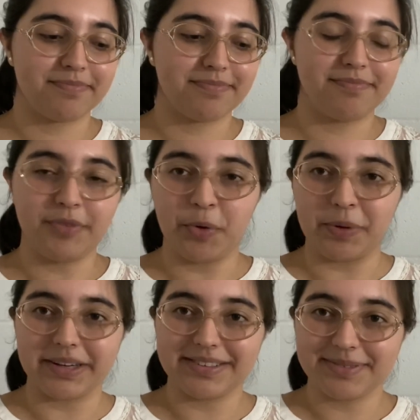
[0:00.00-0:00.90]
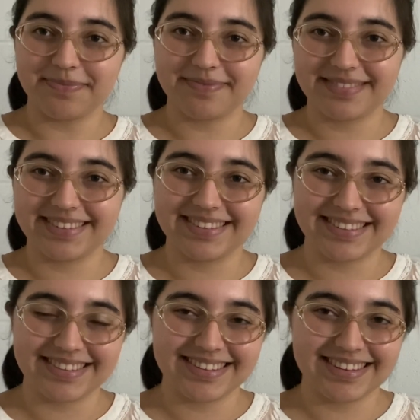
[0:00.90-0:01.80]
no worries.
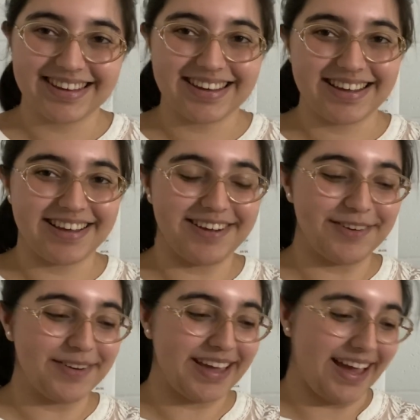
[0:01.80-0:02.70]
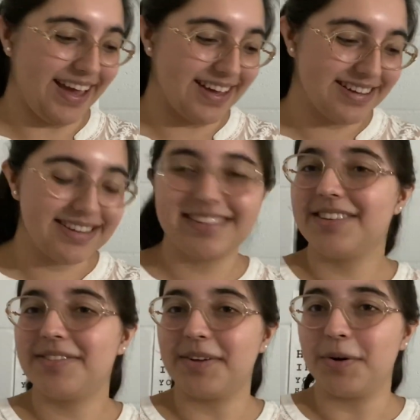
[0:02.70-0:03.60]
Okay,
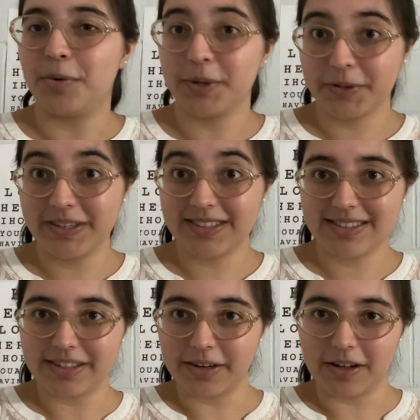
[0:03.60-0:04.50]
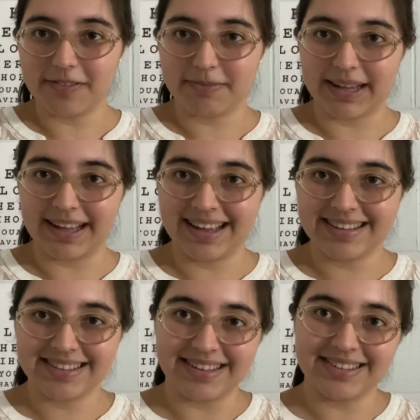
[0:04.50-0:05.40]
so we're going to start off by
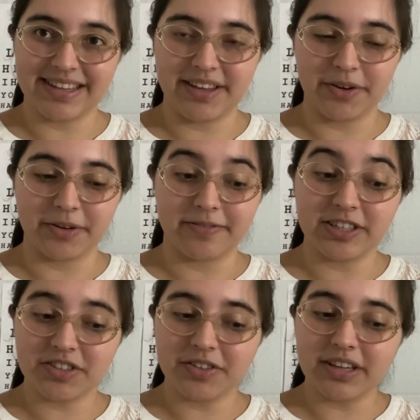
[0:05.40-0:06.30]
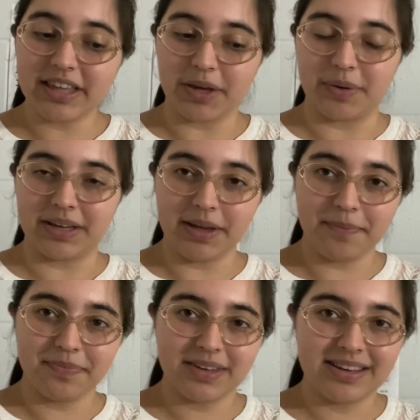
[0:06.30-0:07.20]
assessing your visual acuity.
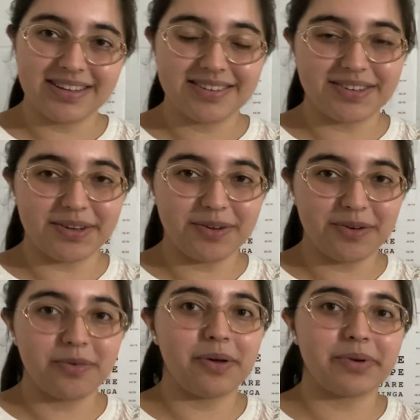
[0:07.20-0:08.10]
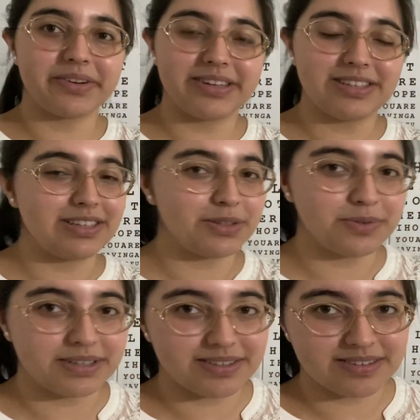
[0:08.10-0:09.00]
So what we're going to do
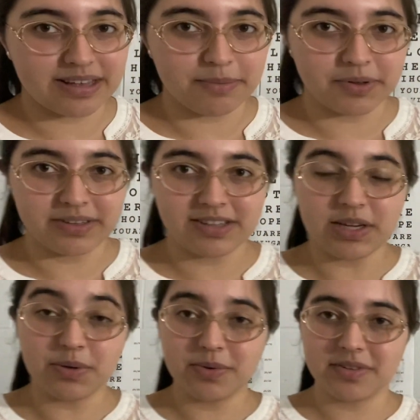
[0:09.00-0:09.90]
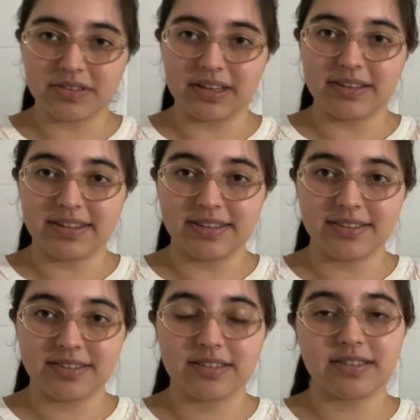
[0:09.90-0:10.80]
is I'm going to use
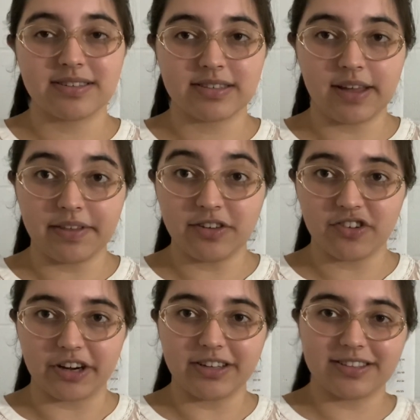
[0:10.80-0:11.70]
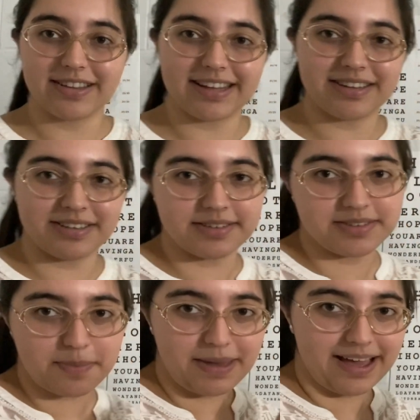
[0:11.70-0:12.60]
this Snellen chart that is
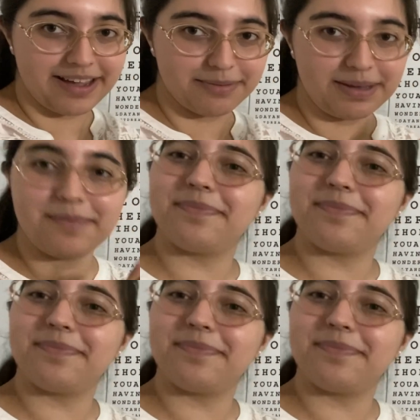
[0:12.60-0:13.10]
behind me,